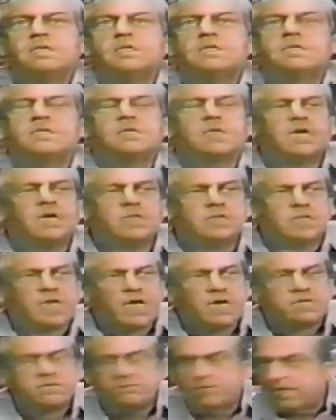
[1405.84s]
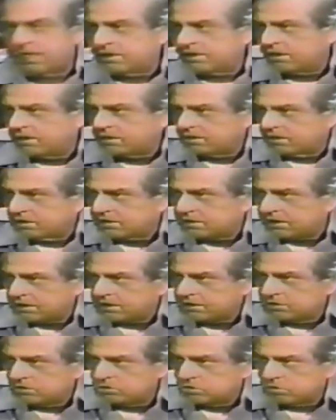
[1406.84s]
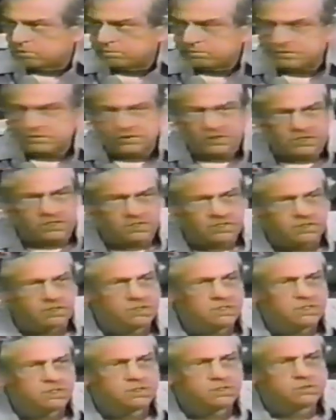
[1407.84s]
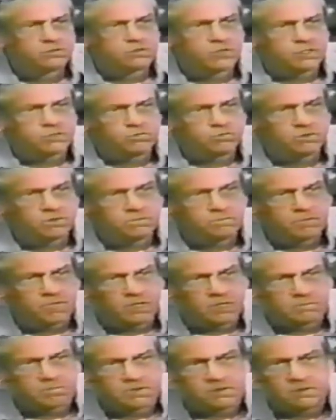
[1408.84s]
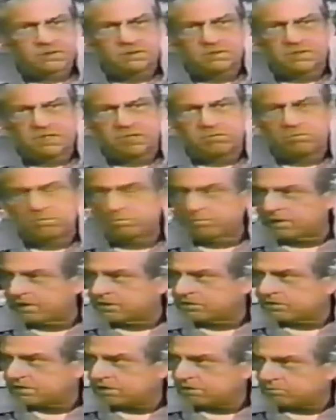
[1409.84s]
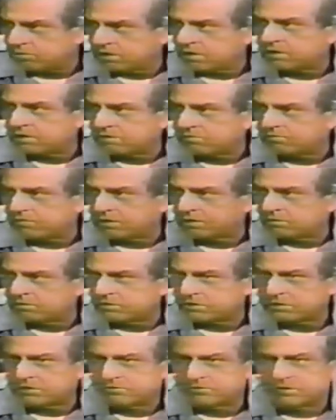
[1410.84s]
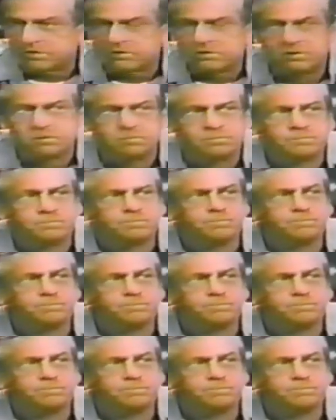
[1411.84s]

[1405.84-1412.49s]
the, the Act of 1913 superseded the Treasury Department and replaced it with the Federal Reserve System.